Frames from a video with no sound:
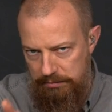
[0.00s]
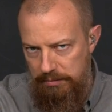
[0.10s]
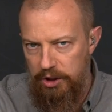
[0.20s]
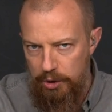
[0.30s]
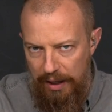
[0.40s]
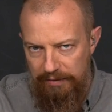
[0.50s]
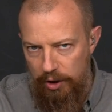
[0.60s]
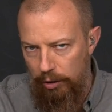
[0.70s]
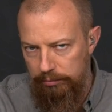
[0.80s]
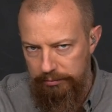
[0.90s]
you have at
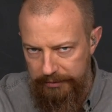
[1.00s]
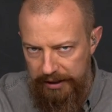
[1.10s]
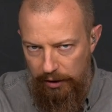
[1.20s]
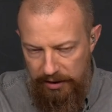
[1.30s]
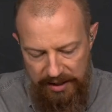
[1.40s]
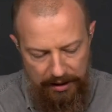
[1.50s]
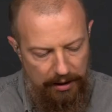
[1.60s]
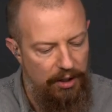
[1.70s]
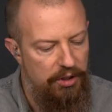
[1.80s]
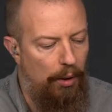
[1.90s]
home guaranteed.
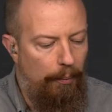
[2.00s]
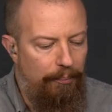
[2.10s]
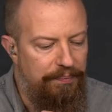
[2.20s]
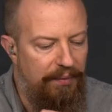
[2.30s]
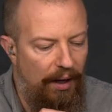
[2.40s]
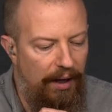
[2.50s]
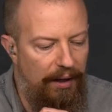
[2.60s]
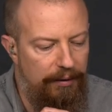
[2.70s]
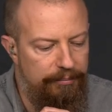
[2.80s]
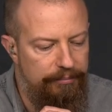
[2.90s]
So,
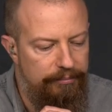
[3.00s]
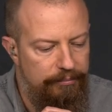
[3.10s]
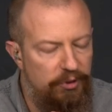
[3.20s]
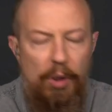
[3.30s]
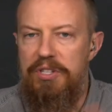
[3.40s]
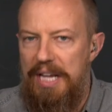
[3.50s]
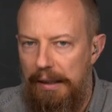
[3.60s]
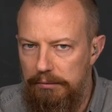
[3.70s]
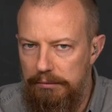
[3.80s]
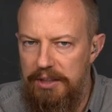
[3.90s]
um, so there's that,
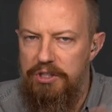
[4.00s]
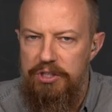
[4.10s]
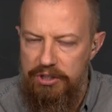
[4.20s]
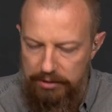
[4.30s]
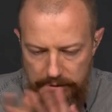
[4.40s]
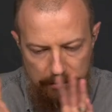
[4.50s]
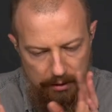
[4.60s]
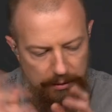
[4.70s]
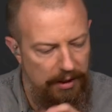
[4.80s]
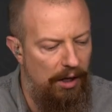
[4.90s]
right? So just
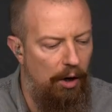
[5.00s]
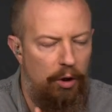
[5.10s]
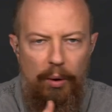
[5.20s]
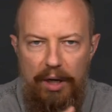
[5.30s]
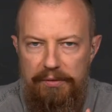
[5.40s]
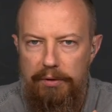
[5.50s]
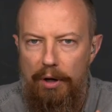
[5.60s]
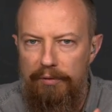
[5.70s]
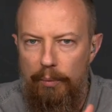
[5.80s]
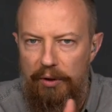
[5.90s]
kind of going off,
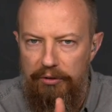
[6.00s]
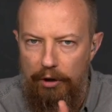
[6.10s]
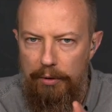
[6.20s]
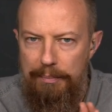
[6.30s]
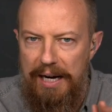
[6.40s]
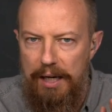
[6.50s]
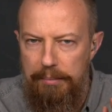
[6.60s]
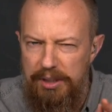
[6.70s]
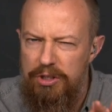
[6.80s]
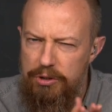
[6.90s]
off the rails here on backup,
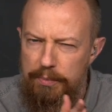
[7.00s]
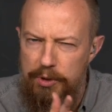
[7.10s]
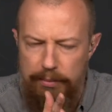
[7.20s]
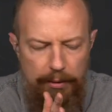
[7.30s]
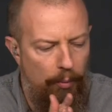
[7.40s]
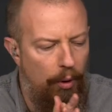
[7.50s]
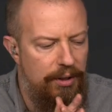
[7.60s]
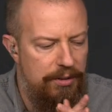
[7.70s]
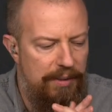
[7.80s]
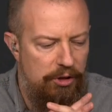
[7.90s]
but it's super, super
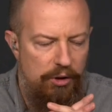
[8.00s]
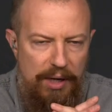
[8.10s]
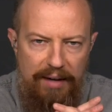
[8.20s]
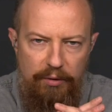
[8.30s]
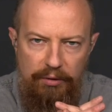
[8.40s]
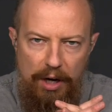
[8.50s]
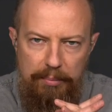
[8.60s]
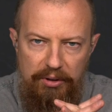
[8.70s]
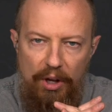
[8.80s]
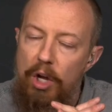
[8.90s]
important to make sure that you have those
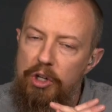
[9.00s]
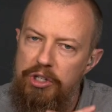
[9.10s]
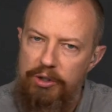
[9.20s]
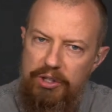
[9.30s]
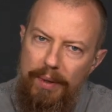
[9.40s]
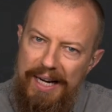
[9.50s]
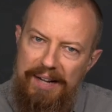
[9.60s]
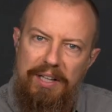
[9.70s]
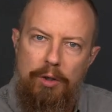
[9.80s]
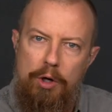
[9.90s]
copies. So you still want to have
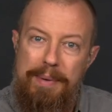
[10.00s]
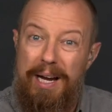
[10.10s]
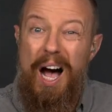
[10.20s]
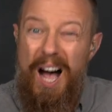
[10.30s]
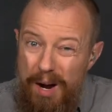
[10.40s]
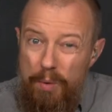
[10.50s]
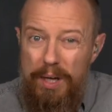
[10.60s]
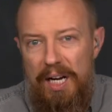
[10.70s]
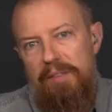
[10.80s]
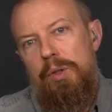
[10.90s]
that local backup. I want
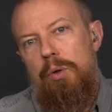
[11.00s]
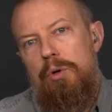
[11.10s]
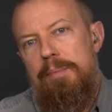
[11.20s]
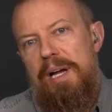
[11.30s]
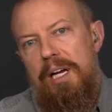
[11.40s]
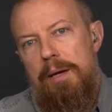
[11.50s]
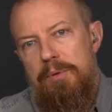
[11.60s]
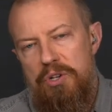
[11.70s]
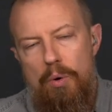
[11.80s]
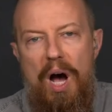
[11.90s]
to have a local backup.
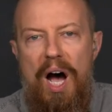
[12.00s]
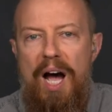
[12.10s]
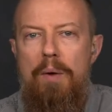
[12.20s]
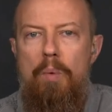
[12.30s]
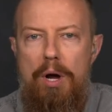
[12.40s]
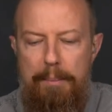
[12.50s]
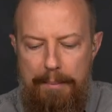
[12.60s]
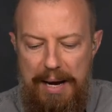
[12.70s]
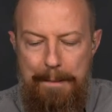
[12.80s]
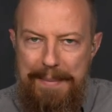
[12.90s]
So I want
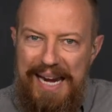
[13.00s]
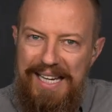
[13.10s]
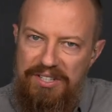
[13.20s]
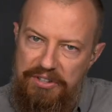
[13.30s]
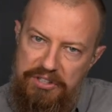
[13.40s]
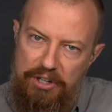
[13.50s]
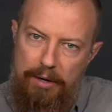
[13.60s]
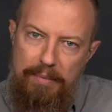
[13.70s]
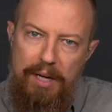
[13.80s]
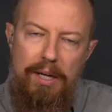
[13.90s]
my main
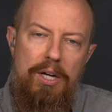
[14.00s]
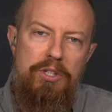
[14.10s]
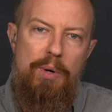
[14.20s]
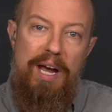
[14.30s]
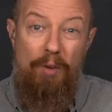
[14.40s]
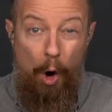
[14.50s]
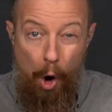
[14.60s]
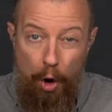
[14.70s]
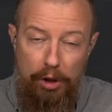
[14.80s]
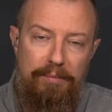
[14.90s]
system to have
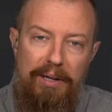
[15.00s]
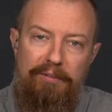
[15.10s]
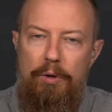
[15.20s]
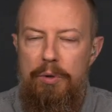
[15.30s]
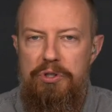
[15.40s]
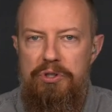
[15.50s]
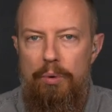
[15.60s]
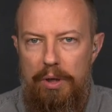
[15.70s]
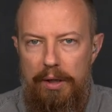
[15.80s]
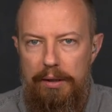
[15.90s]
all of my photos
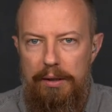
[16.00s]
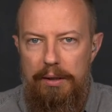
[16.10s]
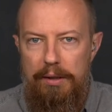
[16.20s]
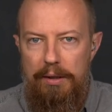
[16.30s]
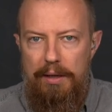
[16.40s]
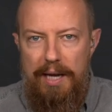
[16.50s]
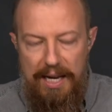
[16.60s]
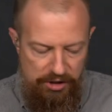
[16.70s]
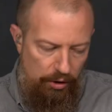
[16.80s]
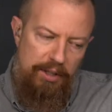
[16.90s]
stored on it
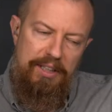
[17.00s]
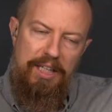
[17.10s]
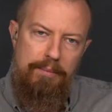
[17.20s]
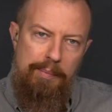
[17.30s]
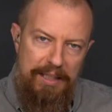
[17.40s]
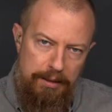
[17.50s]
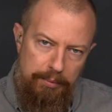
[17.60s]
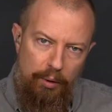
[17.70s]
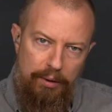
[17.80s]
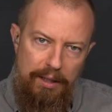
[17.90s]
so that they can be backed up
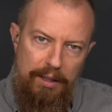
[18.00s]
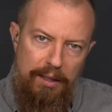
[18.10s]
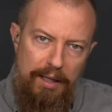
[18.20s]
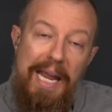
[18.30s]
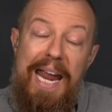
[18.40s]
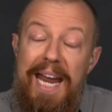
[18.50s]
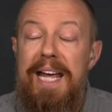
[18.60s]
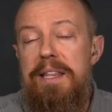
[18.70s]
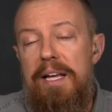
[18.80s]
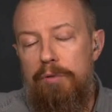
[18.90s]
locally.
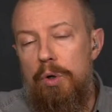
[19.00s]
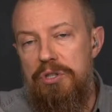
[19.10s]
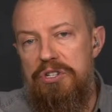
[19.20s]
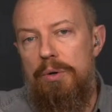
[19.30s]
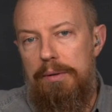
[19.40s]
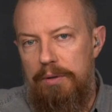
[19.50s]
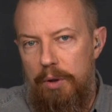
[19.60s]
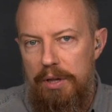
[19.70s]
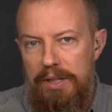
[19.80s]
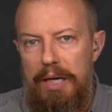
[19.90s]
And then, of course, I still want them to go
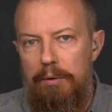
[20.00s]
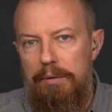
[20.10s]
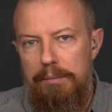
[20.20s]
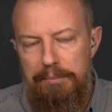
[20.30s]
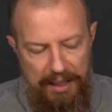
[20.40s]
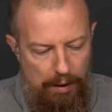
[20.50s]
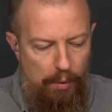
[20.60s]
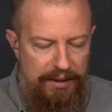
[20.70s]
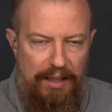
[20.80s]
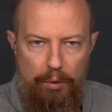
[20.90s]
to the cloud, but I
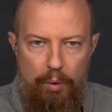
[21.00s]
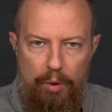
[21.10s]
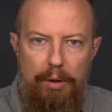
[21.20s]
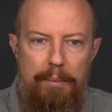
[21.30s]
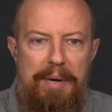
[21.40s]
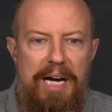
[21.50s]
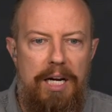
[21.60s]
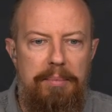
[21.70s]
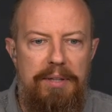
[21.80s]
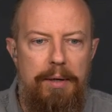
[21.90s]
want that local
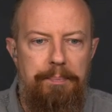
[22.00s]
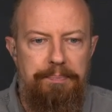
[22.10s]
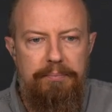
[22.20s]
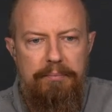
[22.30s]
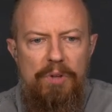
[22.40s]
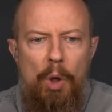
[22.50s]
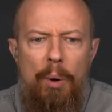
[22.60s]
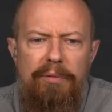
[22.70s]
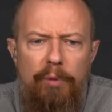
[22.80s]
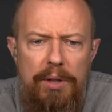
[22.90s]
backup in there. All
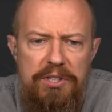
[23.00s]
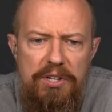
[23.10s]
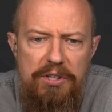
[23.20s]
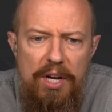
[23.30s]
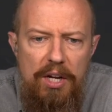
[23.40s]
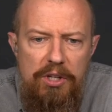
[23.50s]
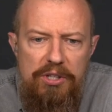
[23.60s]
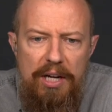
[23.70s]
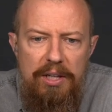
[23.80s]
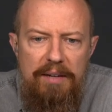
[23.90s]
right, Florian says, so
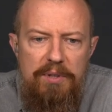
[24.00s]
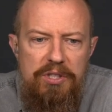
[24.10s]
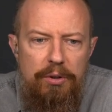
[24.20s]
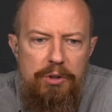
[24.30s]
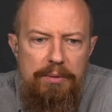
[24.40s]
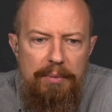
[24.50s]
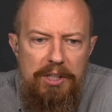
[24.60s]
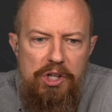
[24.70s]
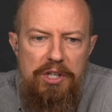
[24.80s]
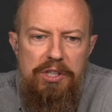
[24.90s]
now you gave me a solution by
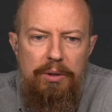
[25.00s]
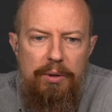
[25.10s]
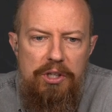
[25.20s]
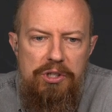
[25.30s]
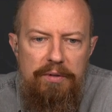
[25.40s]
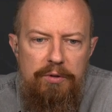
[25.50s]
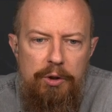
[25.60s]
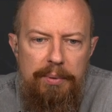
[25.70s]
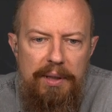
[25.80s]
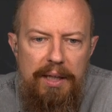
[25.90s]
changing location of
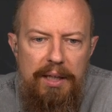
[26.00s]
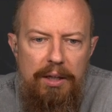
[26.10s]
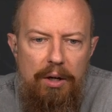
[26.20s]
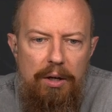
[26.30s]
duplicating